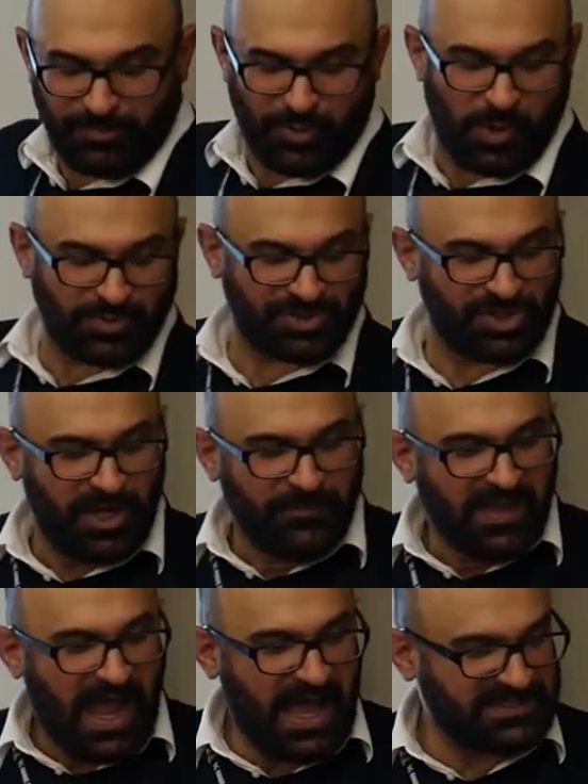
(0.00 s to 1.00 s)
approach.
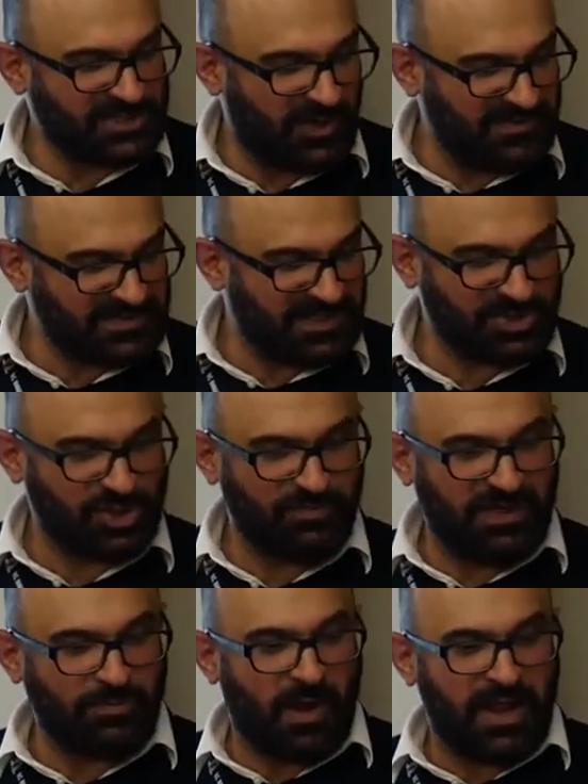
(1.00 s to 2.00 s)
services should
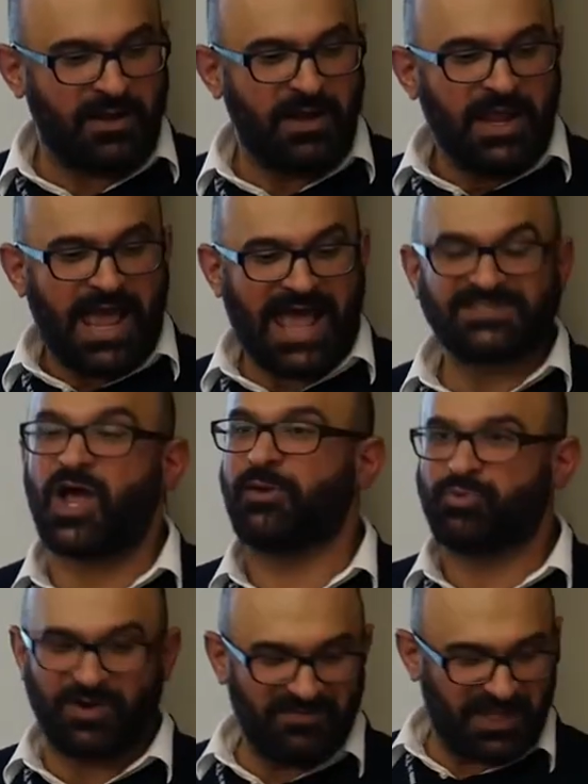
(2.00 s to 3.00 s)
be run as
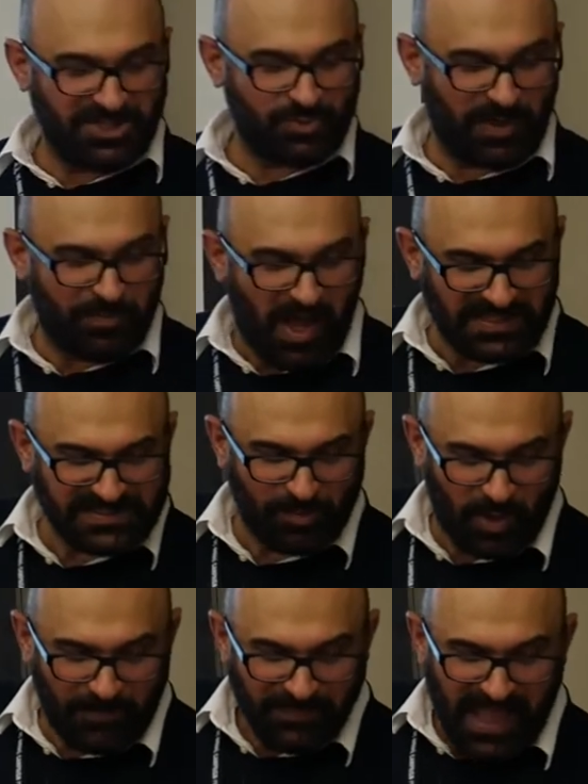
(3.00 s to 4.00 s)
unprivileged when
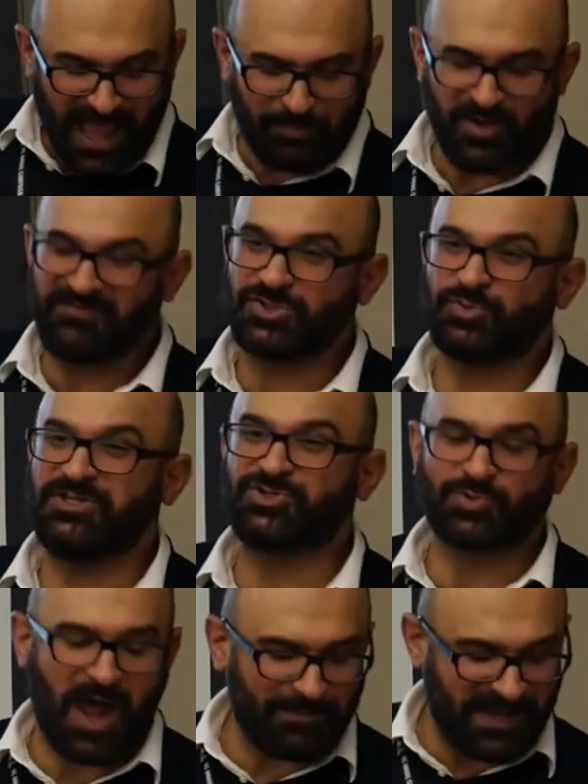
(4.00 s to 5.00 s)
possible and privilege should be
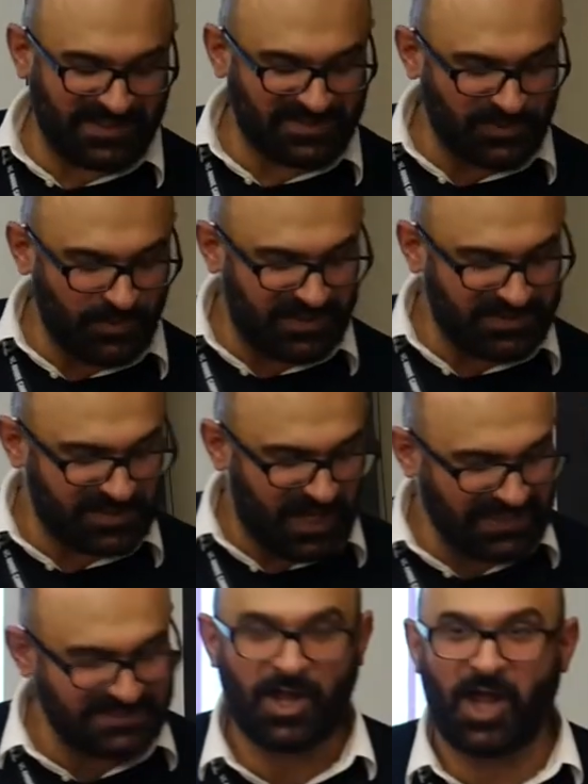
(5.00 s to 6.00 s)
dropped as soon as,
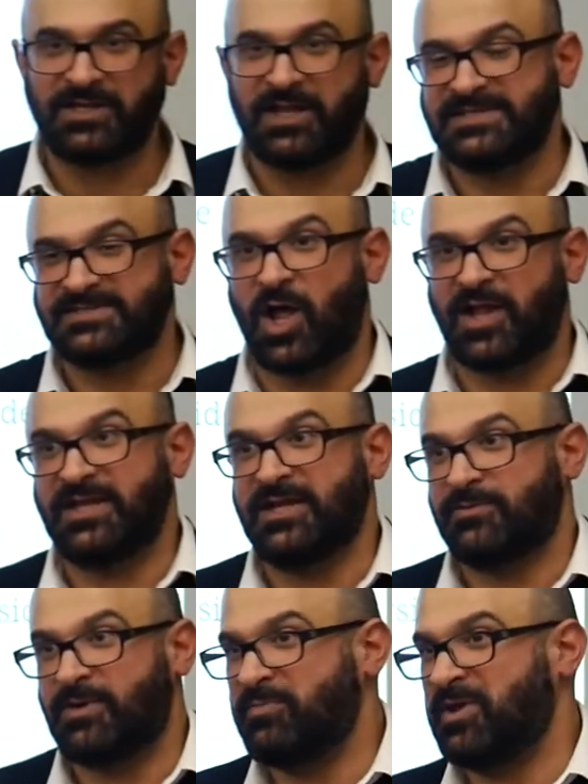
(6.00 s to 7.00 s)
as, not, as not
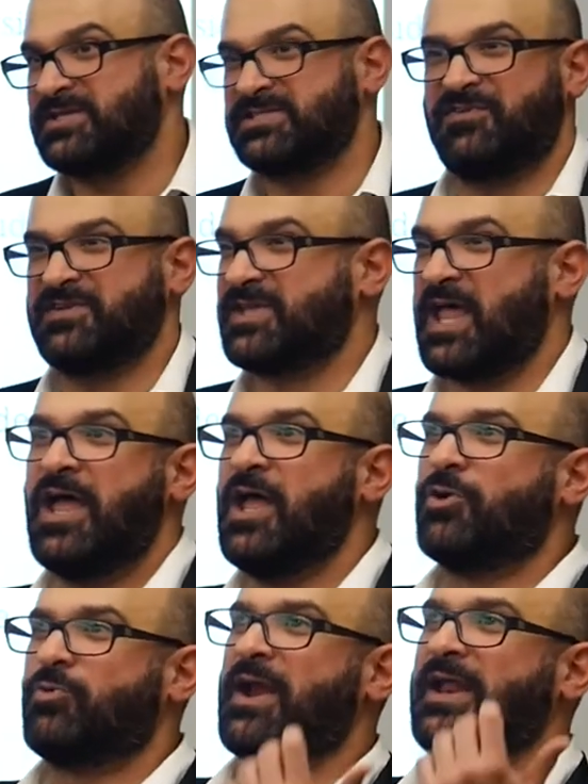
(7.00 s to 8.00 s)
needed, right? Because if it's
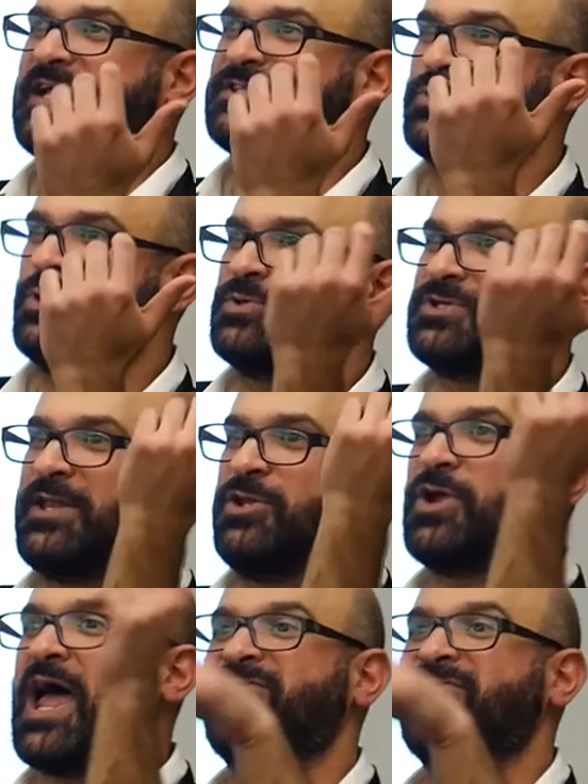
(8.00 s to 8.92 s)
running as root and you